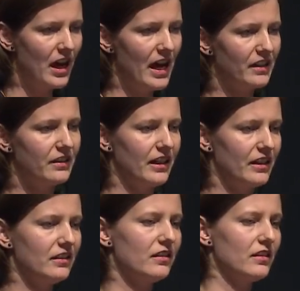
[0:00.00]
And
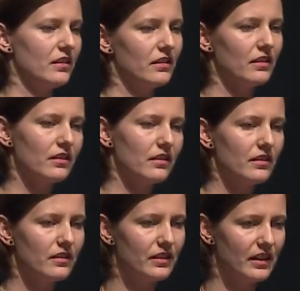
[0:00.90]
then
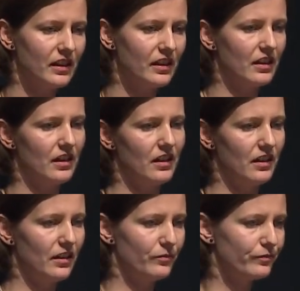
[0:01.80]

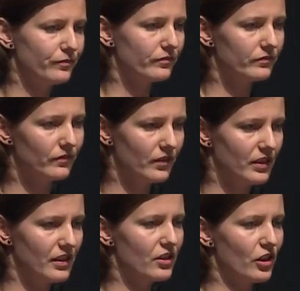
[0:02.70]

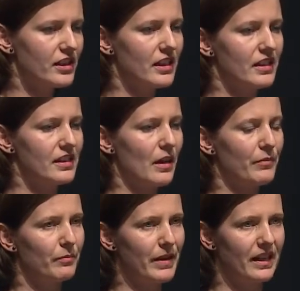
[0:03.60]
this dossier is
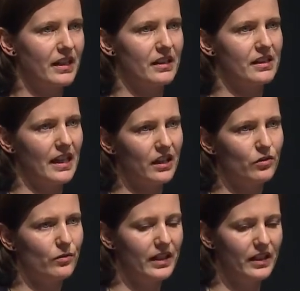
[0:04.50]
coming back in a
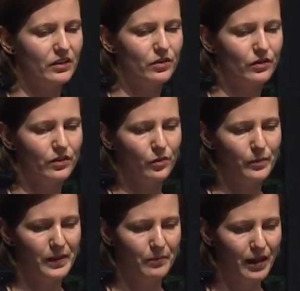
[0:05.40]
second reading to the
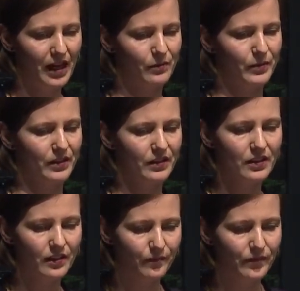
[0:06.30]
European
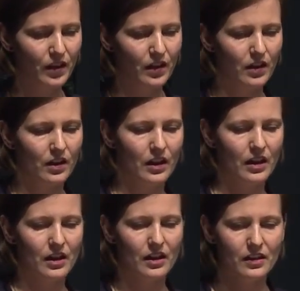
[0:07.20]
Parliament.
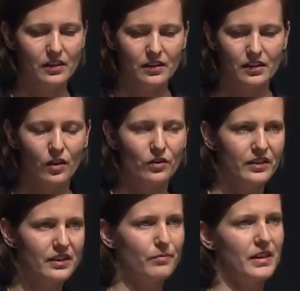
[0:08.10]
So
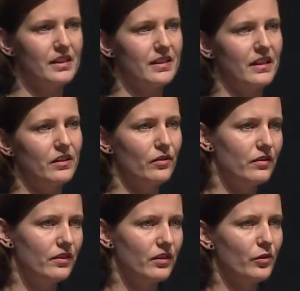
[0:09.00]
this means that
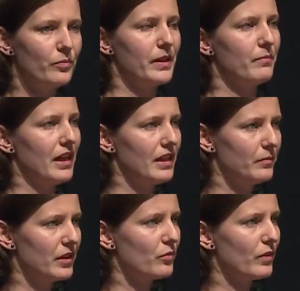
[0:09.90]
the European
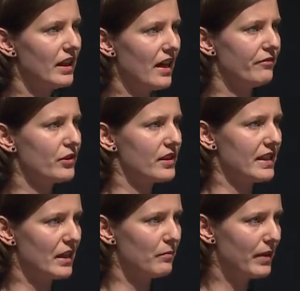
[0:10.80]
Parliament will have to
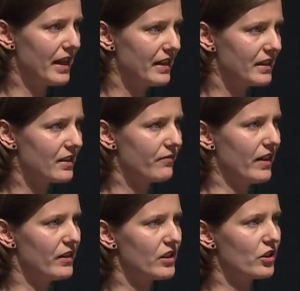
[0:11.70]
stand by its
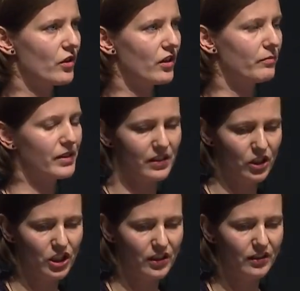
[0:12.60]
very strong
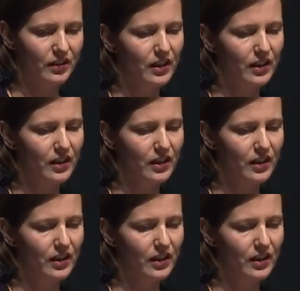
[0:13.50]
position,